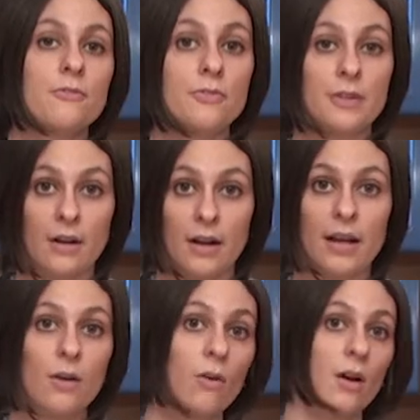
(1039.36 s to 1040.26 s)

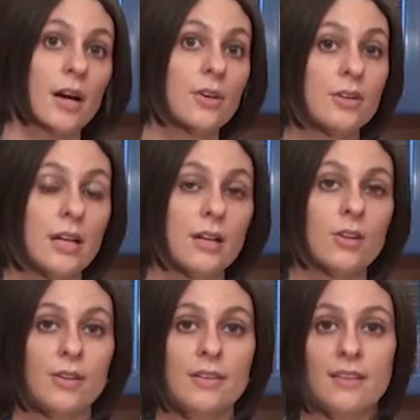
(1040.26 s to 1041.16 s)
Fahrenheit or 180
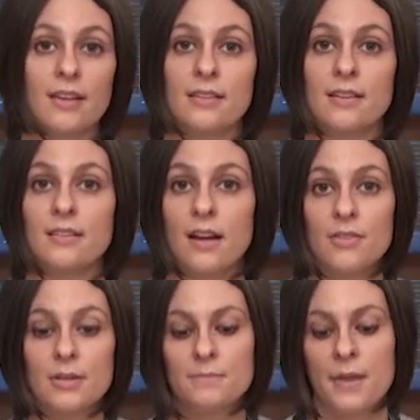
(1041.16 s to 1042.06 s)
degrees Celsius
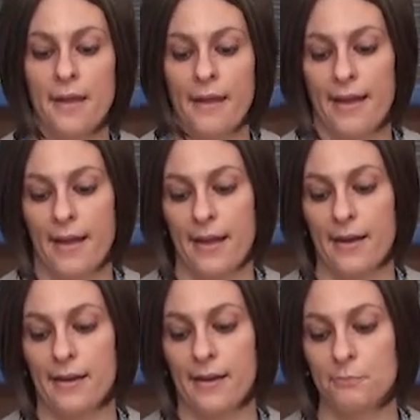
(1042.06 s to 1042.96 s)
oven,
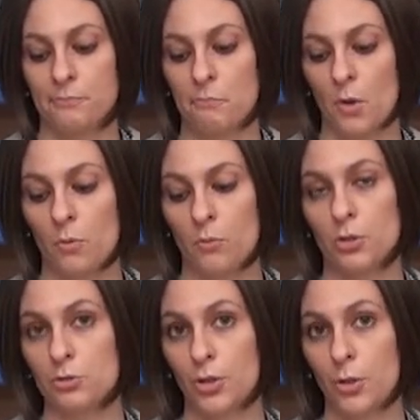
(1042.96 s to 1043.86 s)
and
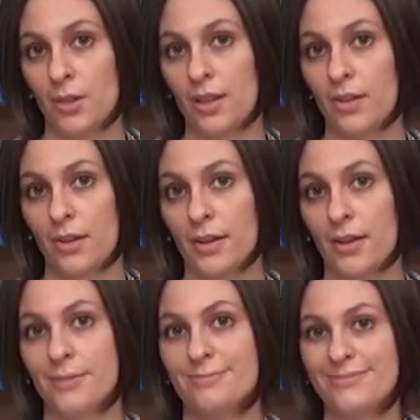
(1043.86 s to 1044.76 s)
we'll show you what they look like
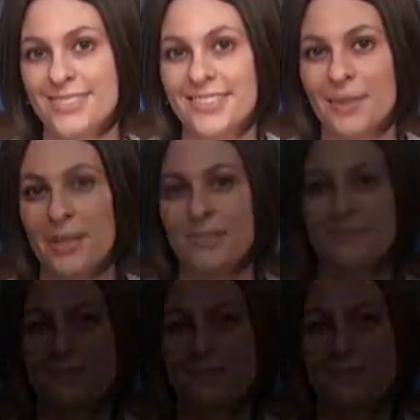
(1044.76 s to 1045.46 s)
here in just a little bit.